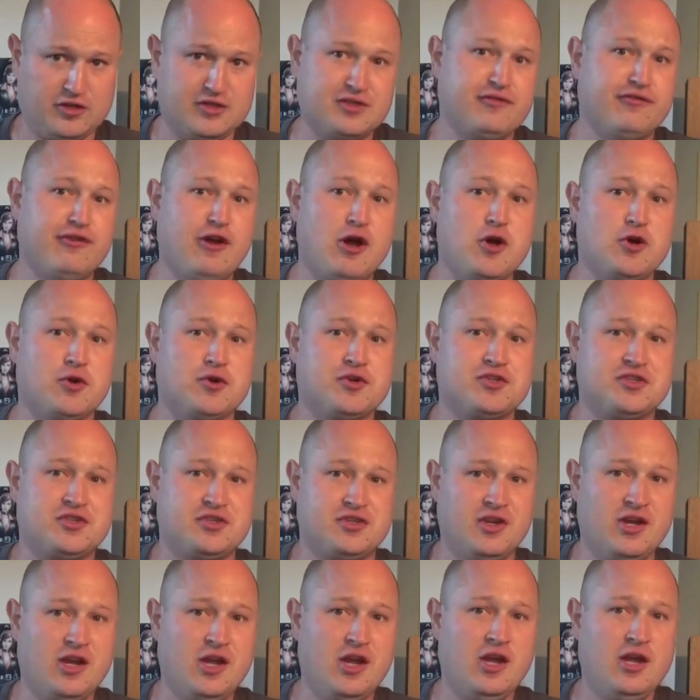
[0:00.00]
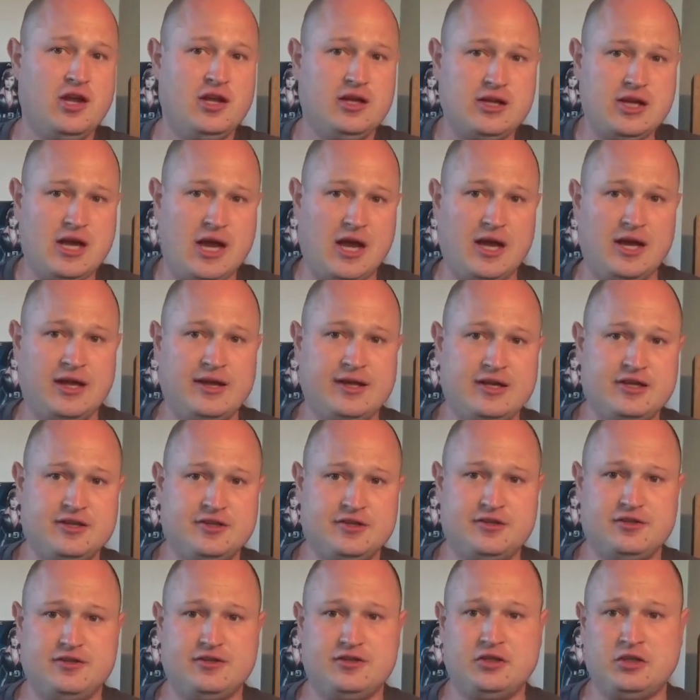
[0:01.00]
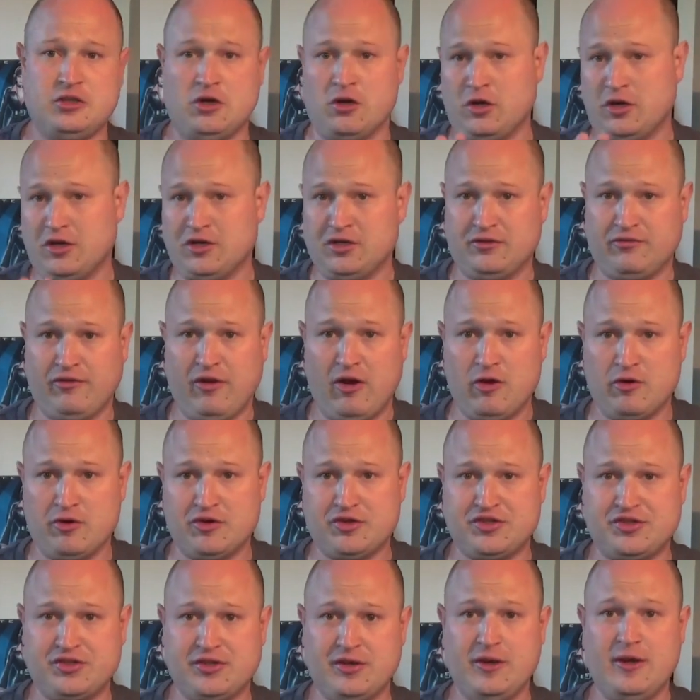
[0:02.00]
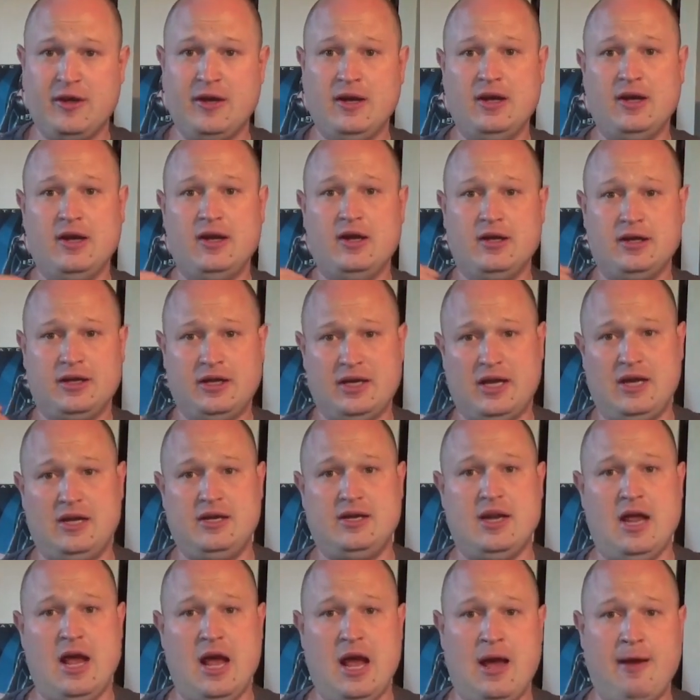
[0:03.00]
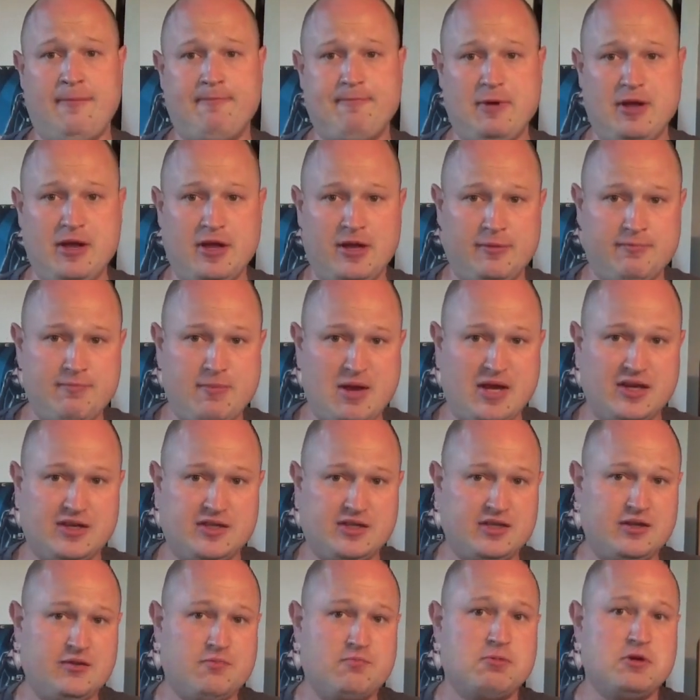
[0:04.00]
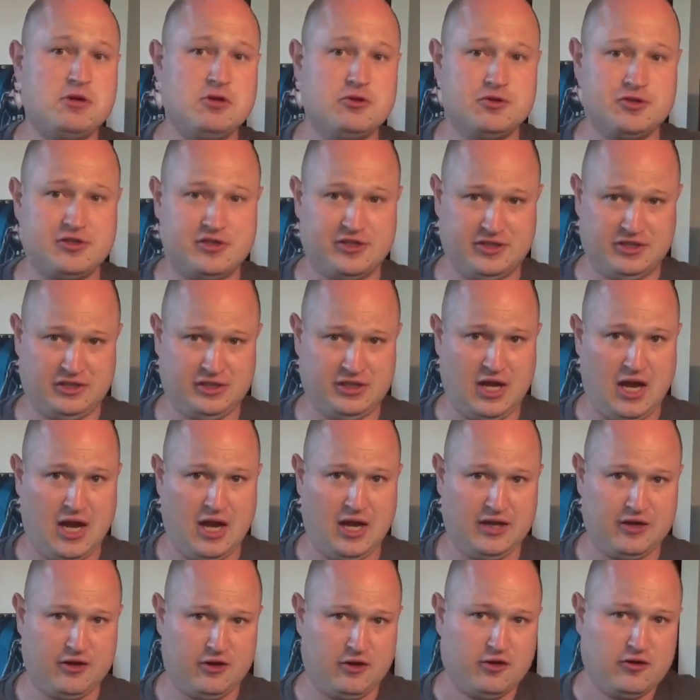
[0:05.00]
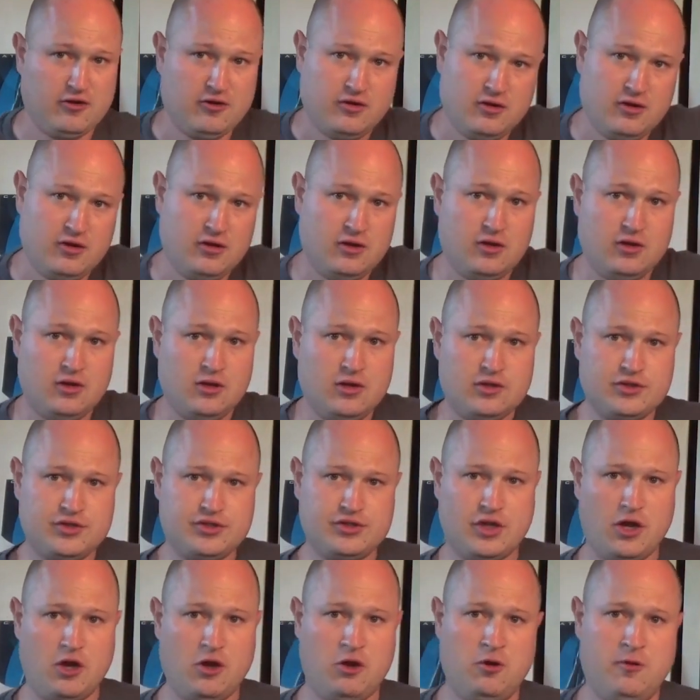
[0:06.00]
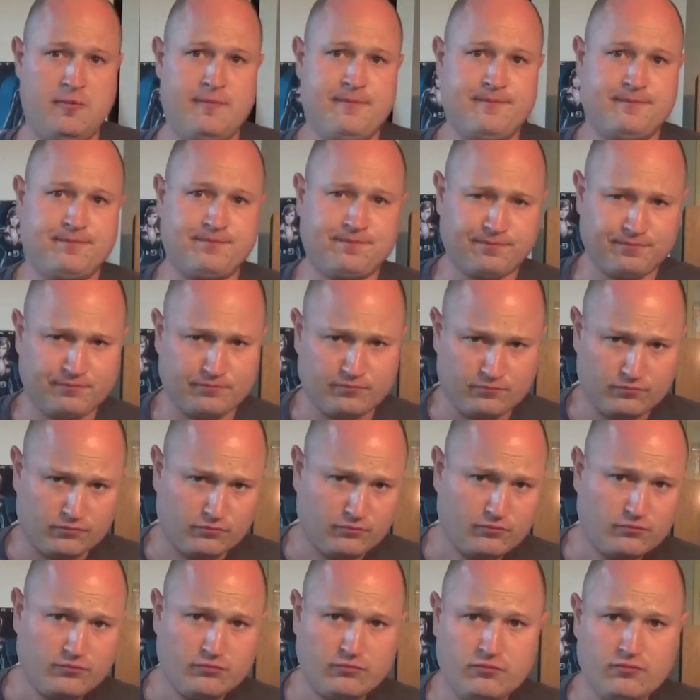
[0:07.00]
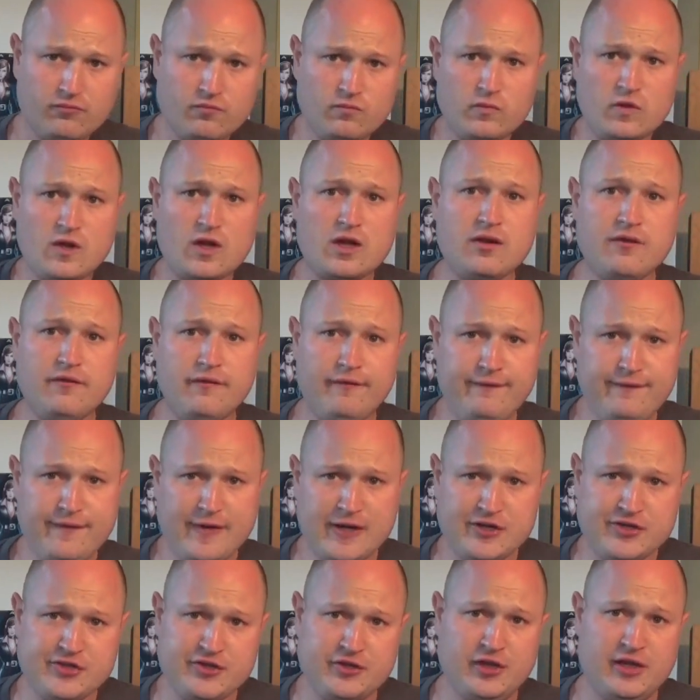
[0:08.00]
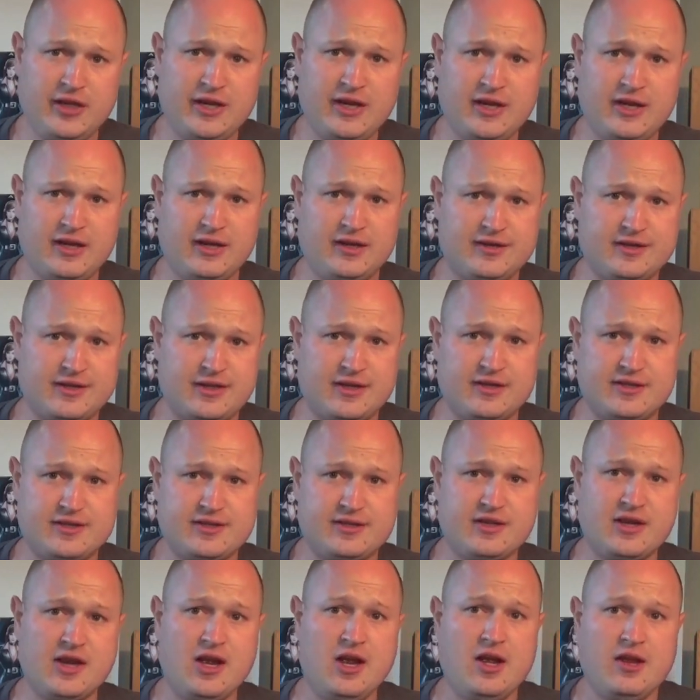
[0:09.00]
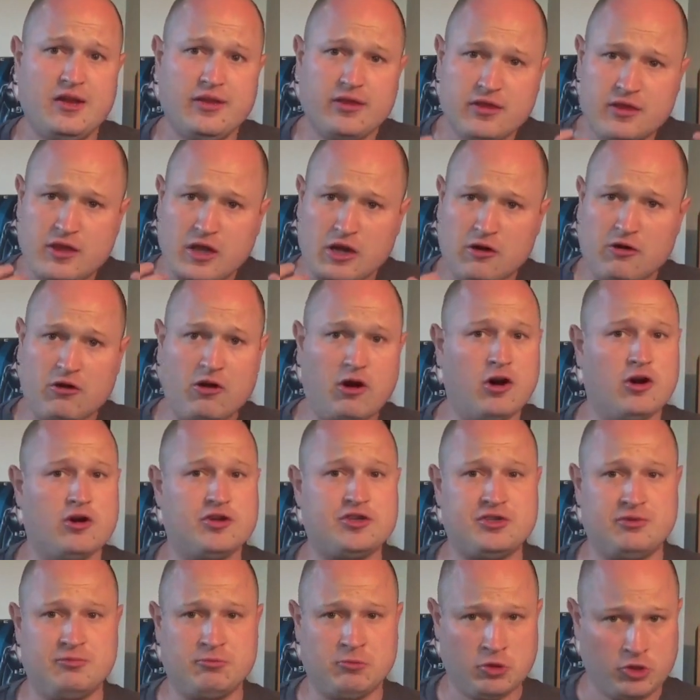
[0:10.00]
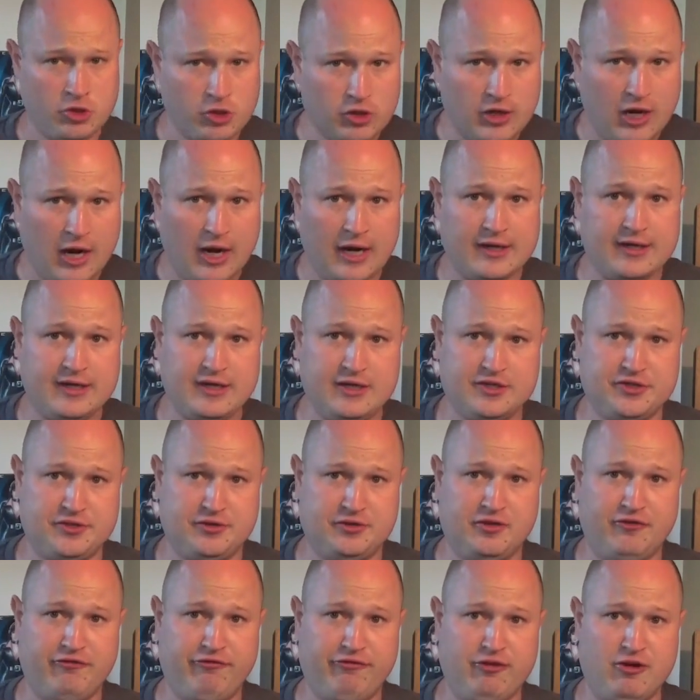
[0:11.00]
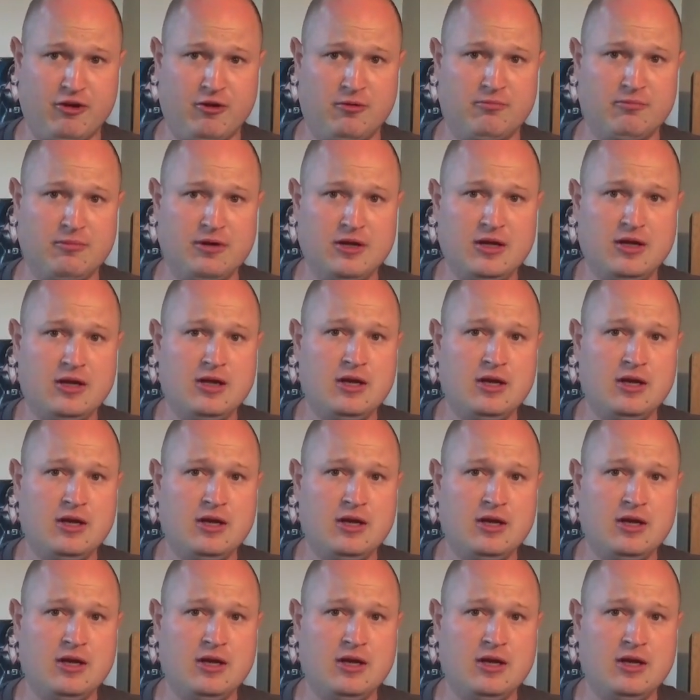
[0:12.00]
folks. Yeah, these circus folks kidnap and basically abuse this tiger. So visually, there are some good ideas with the film,